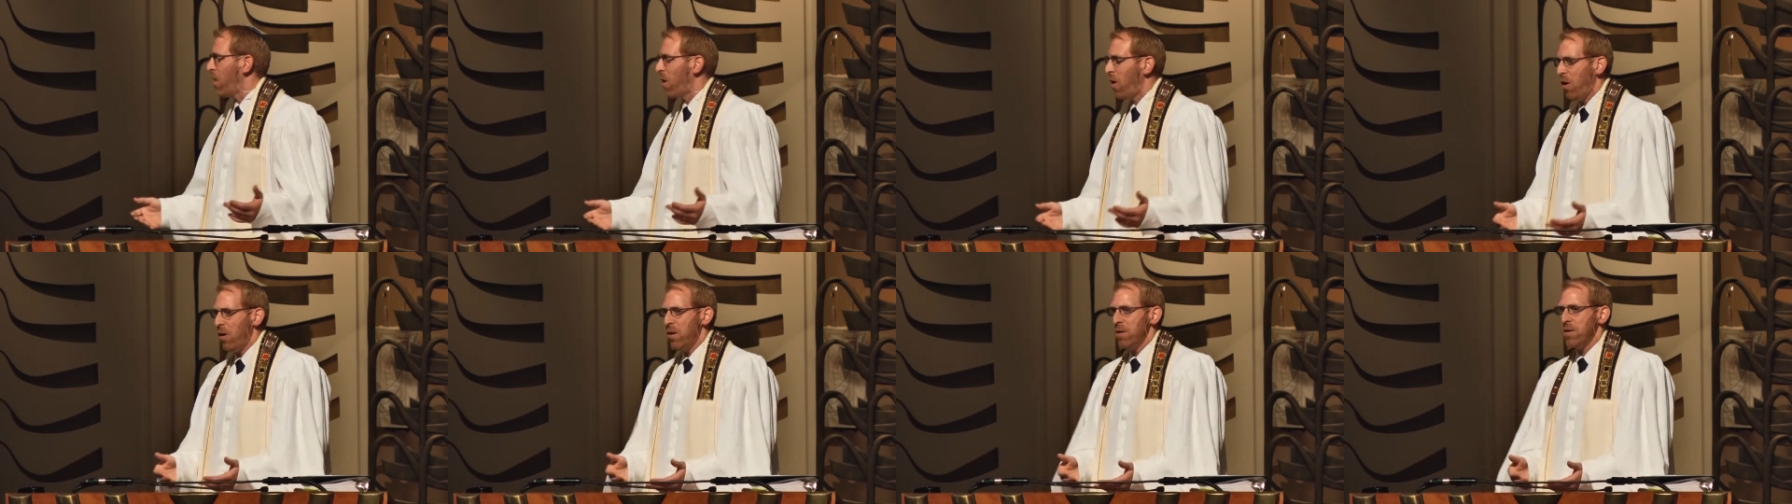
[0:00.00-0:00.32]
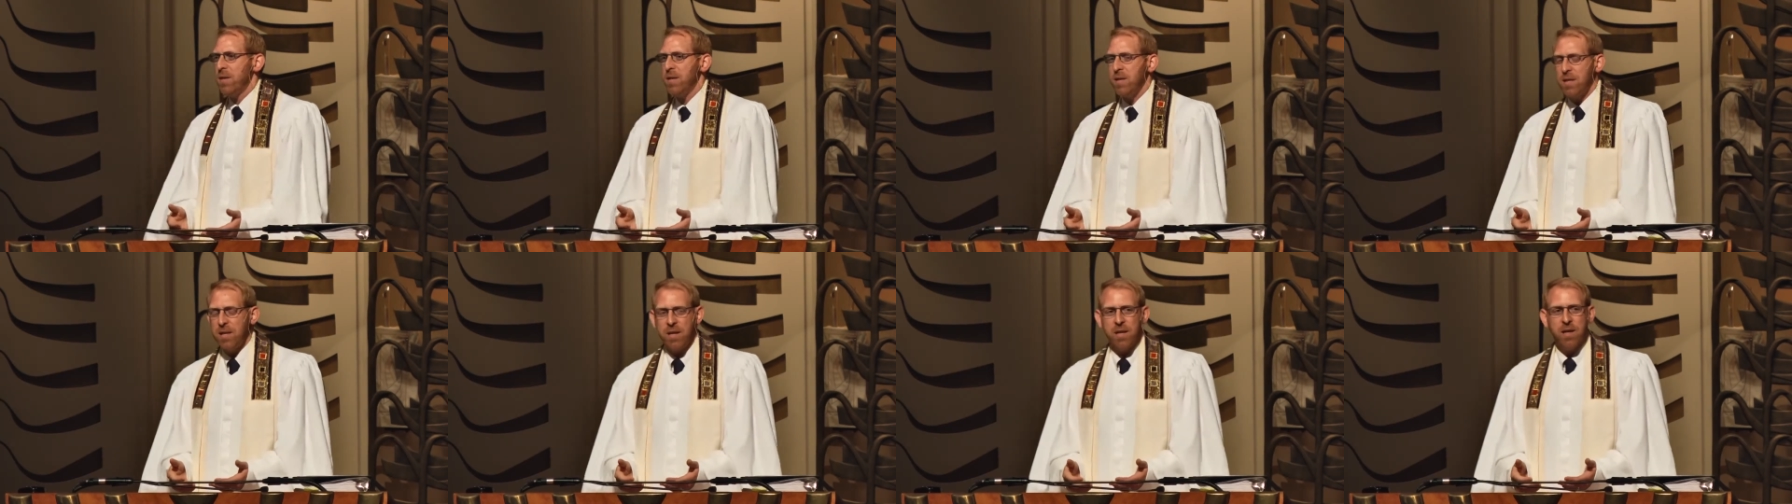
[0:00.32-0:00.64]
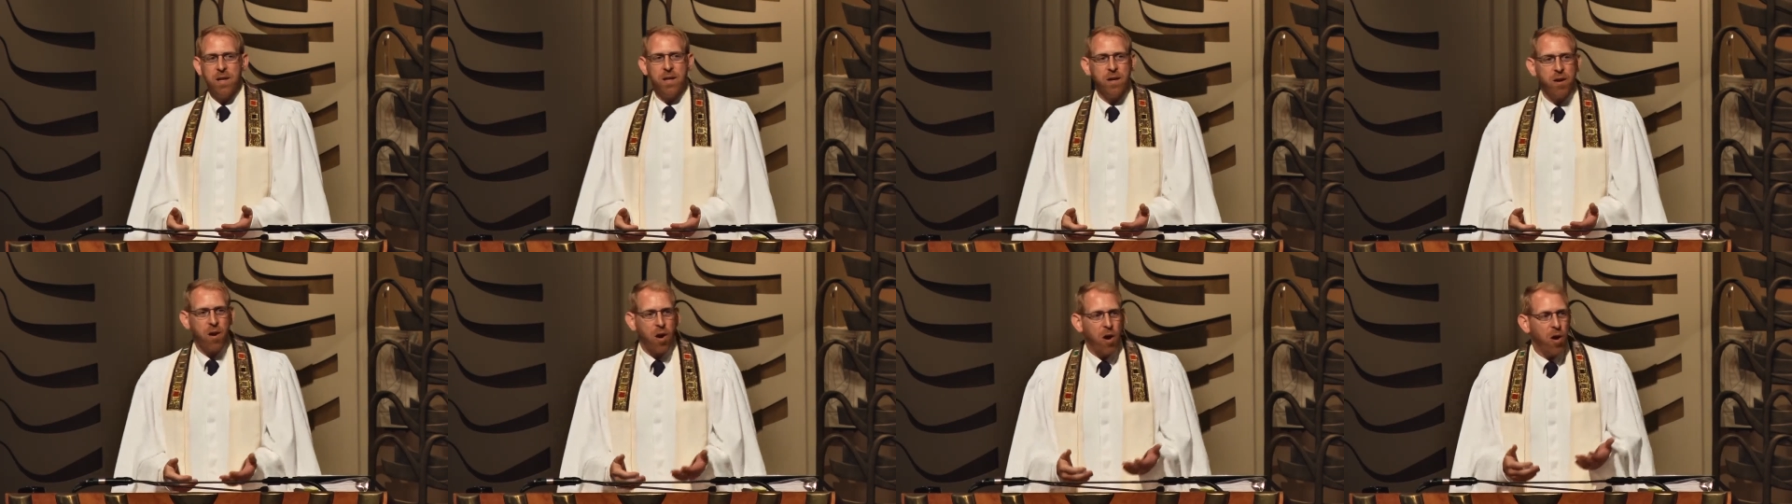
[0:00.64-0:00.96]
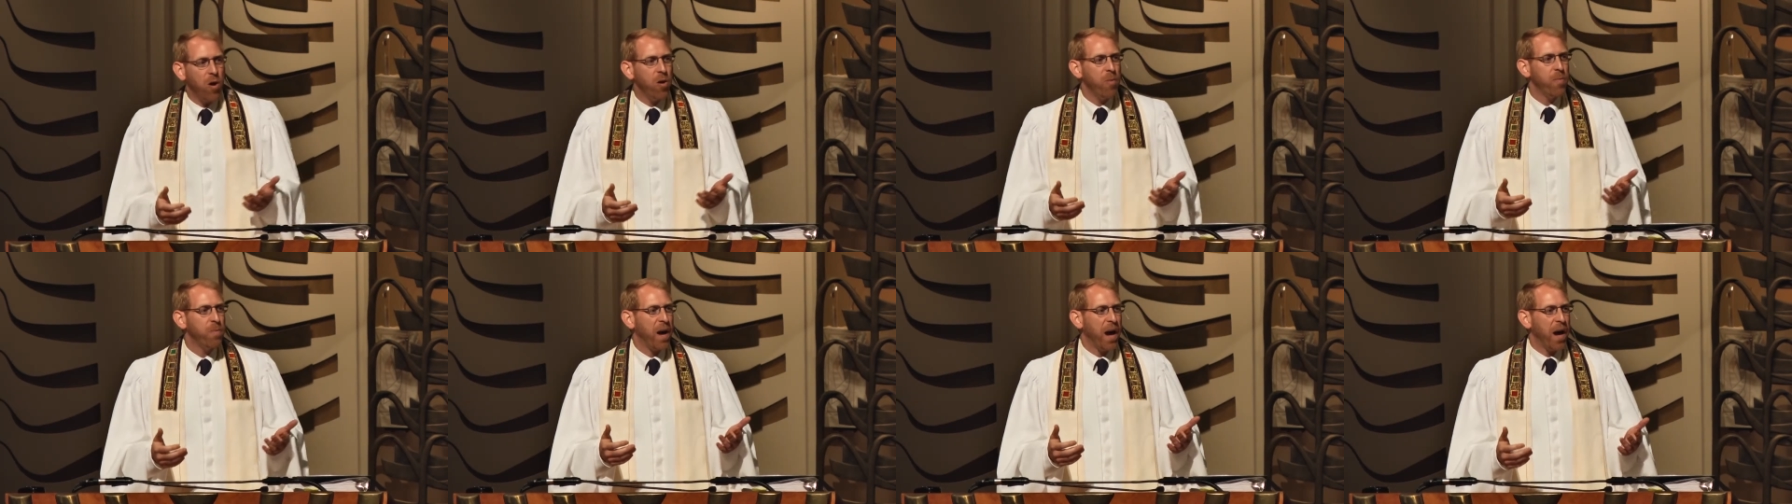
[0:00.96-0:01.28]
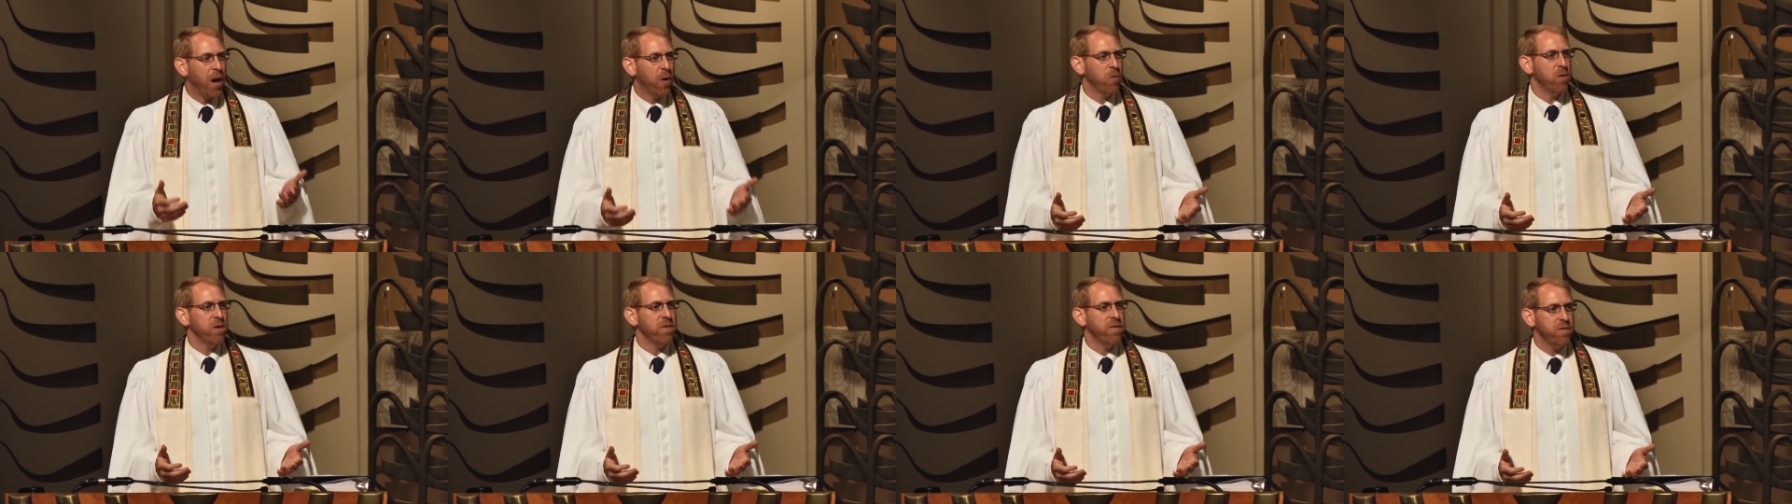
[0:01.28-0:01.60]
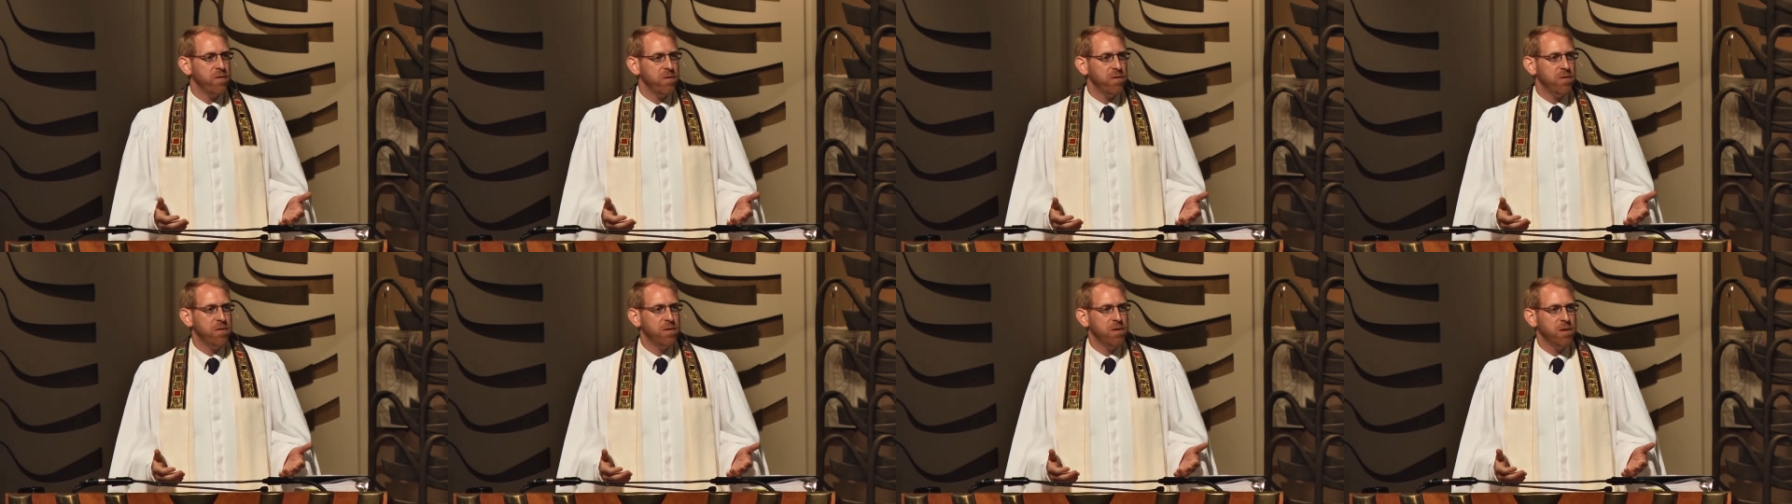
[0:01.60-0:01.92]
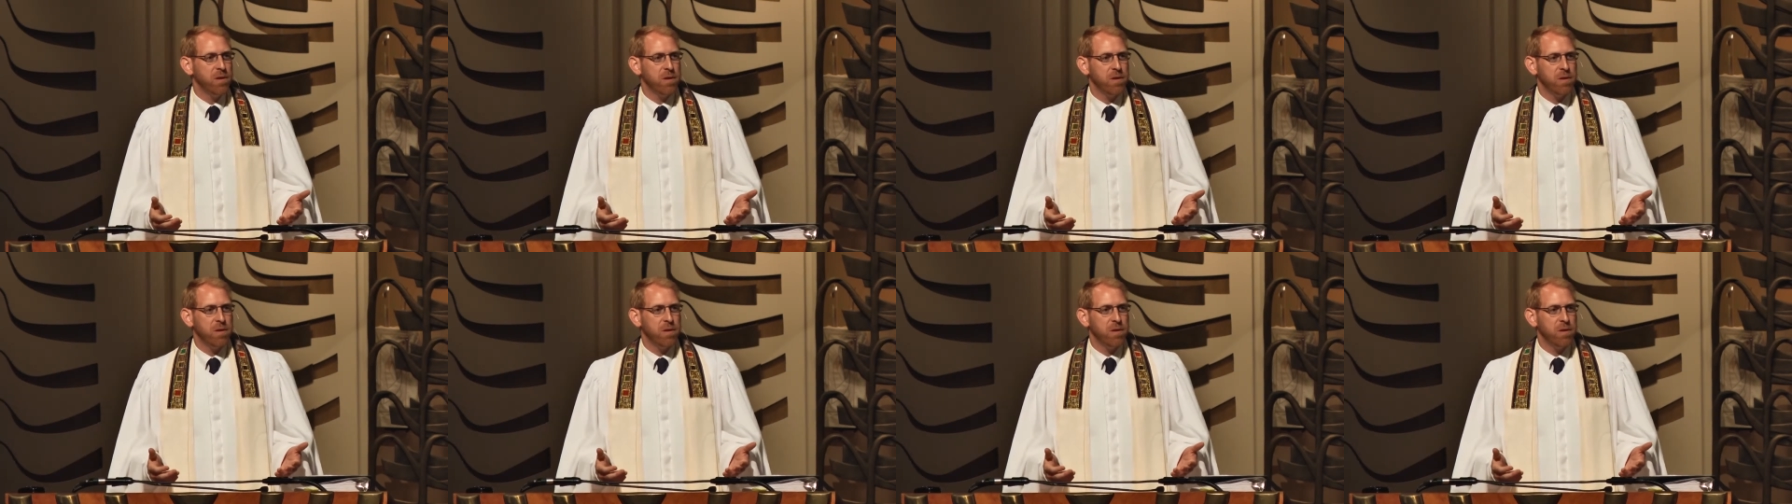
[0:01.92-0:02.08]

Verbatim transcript: all seeing, all powerful,